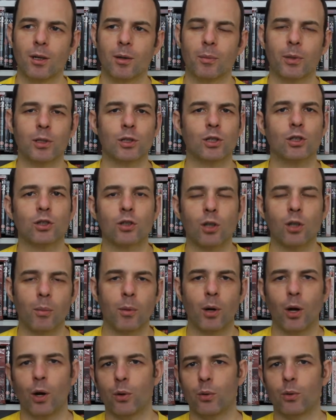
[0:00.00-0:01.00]
but
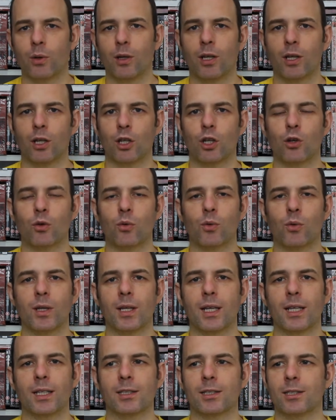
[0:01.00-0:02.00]
somehow
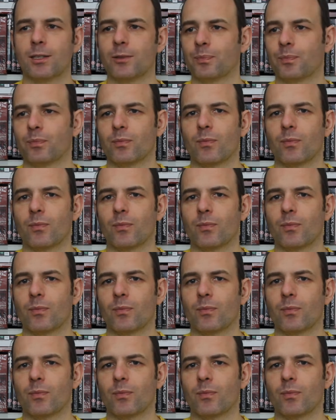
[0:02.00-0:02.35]
creates